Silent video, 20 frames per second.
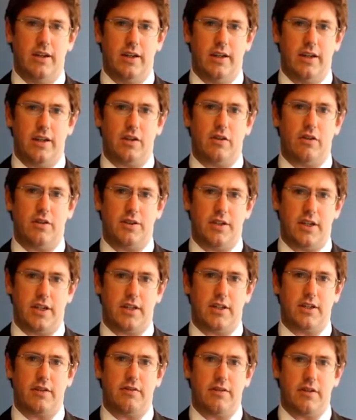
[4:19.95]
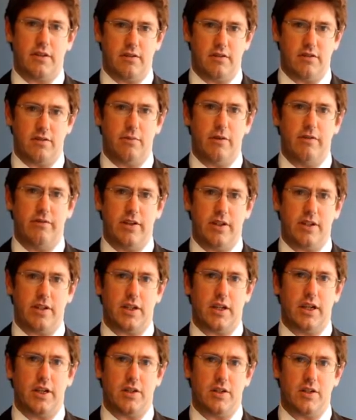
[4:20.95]
in the context of terrorism
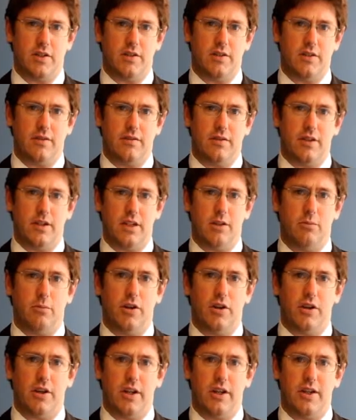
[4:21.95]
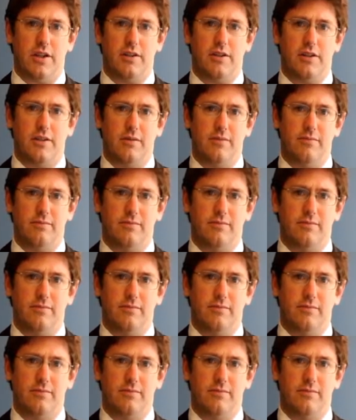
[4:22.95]
investigations in the modern age?